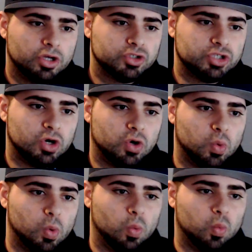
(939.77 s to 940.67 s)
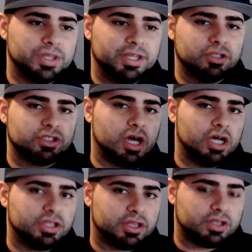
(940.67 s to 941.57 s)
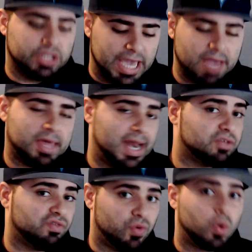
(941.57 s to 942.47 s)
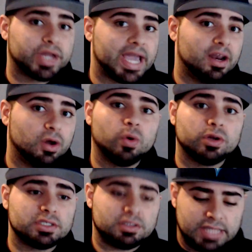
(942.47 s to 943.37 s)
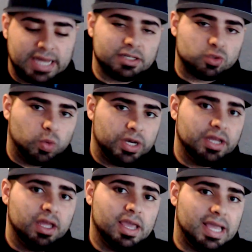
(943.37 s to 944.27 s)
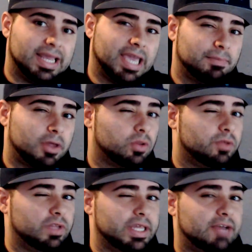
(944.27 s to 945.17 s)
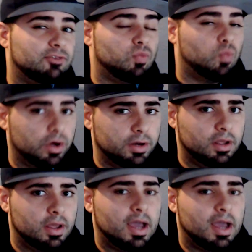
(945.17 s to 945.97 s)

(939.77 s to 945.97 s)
So when there's a game that has four categories that it's winning and a game that only really has one,